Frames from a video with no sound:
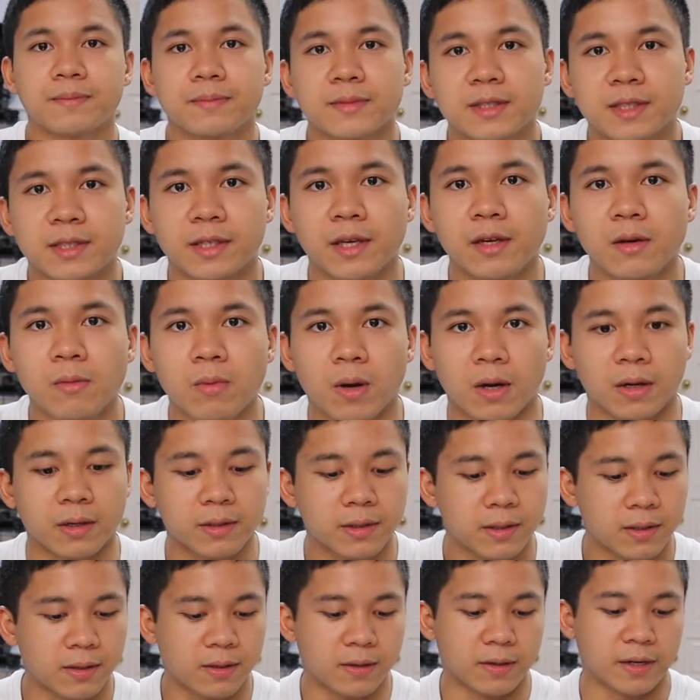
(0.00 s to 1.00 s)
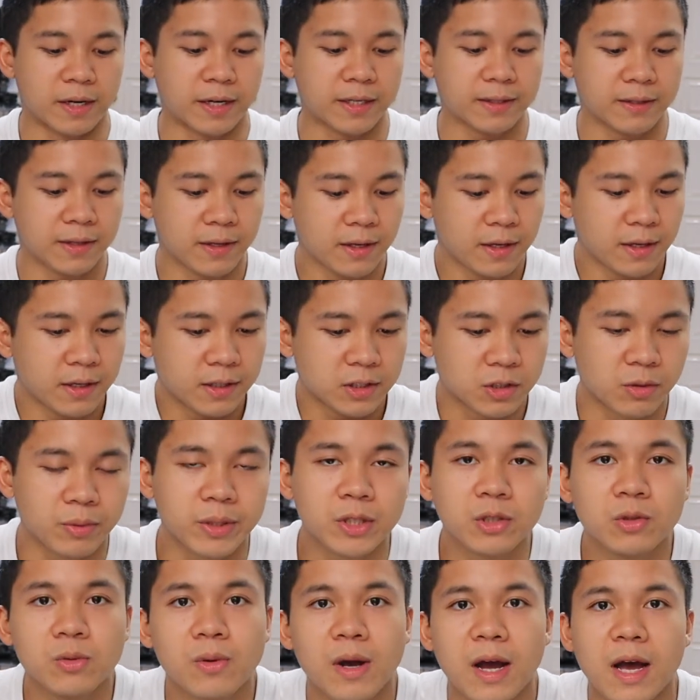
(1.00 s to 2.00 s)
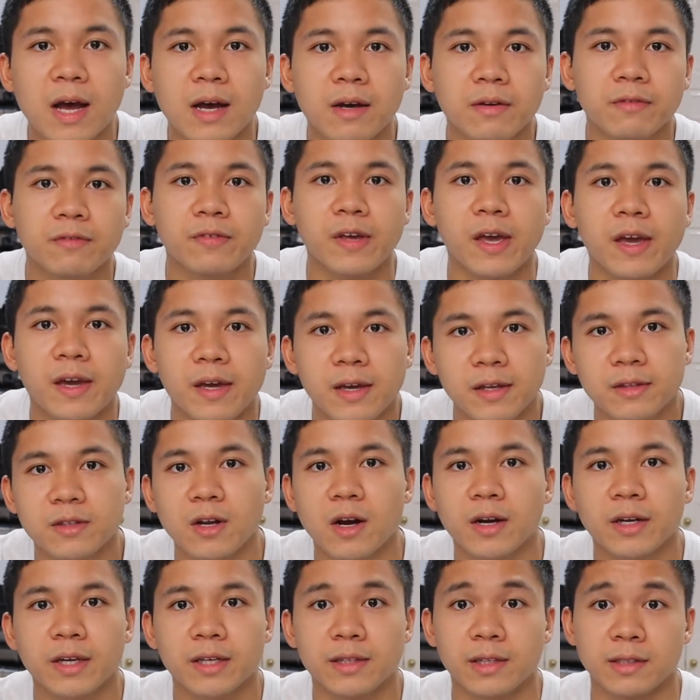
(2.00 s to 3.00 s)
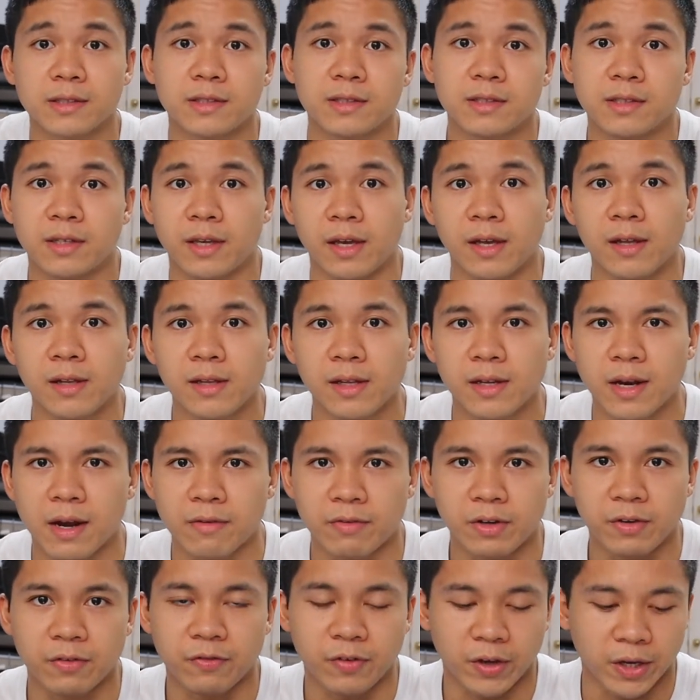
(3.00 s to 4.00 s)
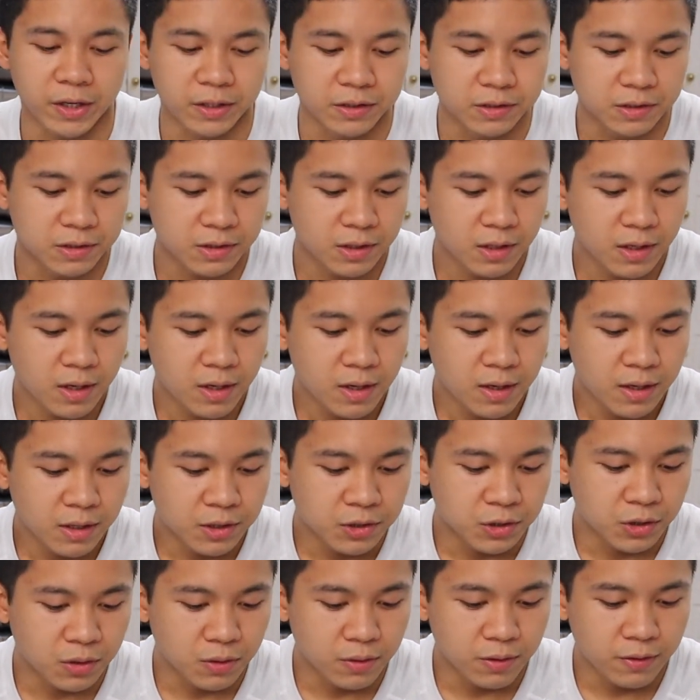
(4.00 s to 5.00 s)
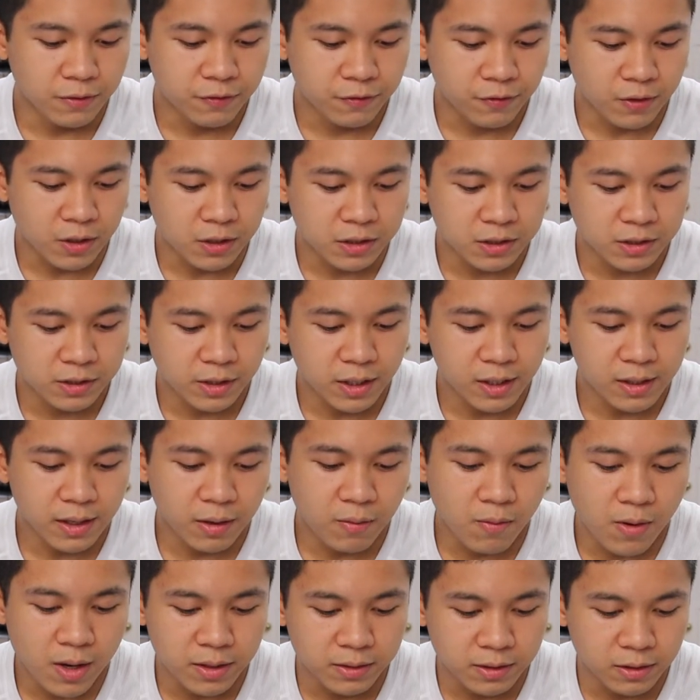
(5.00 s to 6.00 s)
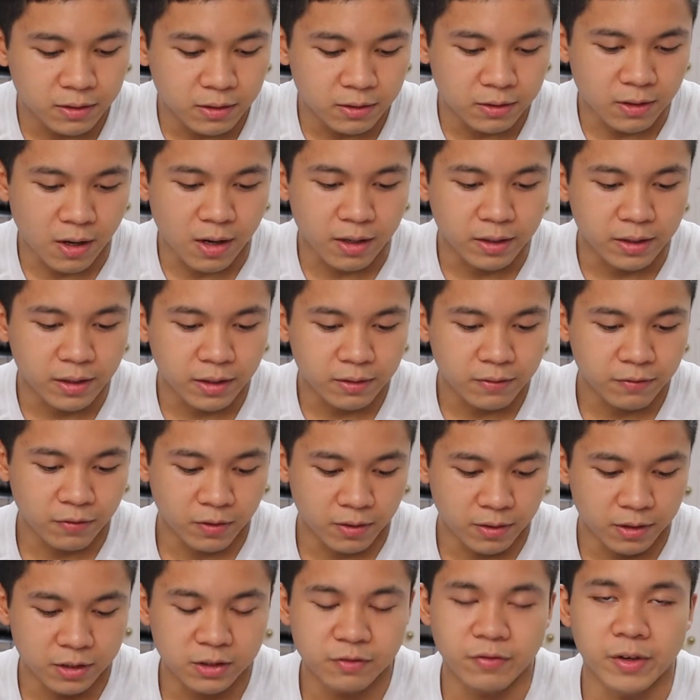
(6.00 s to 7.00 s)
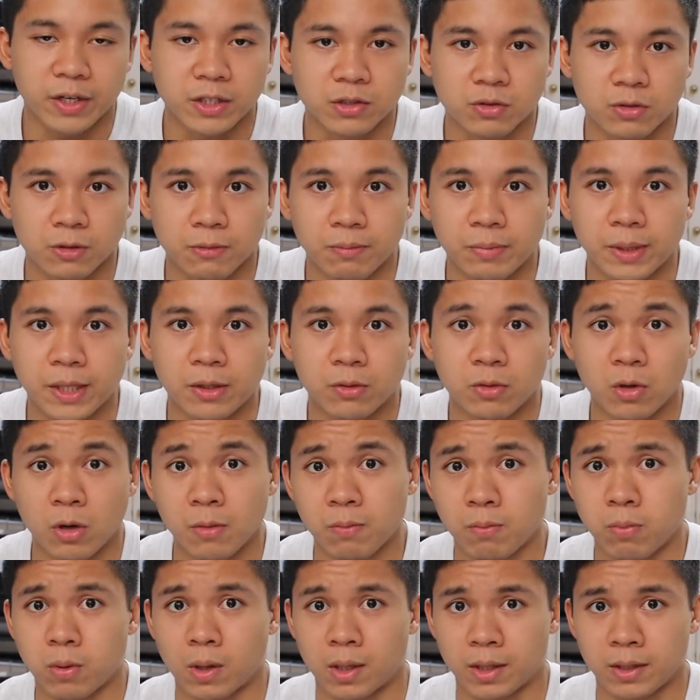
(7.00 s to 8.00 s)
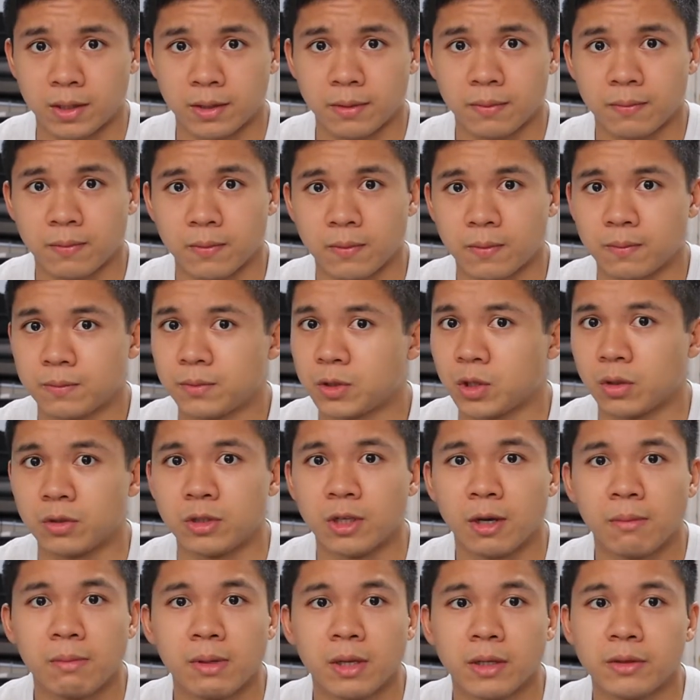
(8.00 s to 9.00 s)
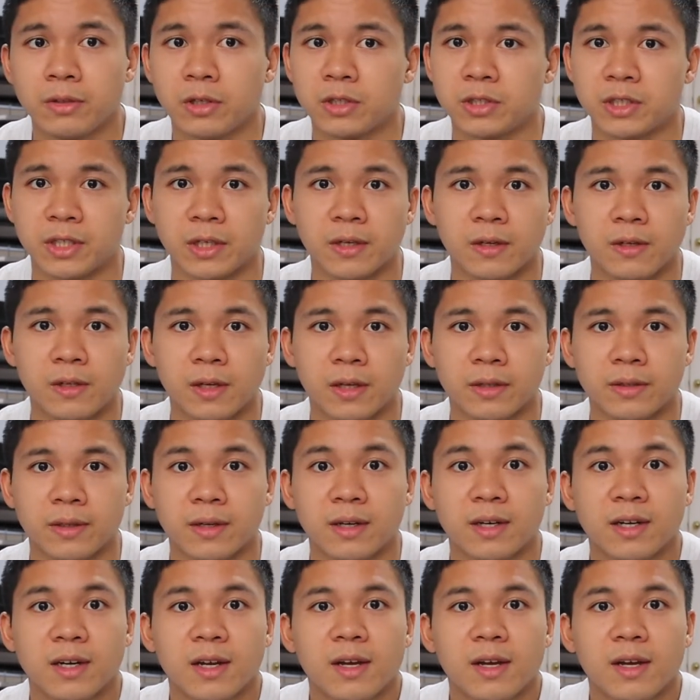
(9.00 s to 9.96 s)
skill work, right? So we do have a targeted skill in every phase. So the first skill I wanted to target for this phase would be rope work. So double under, single under.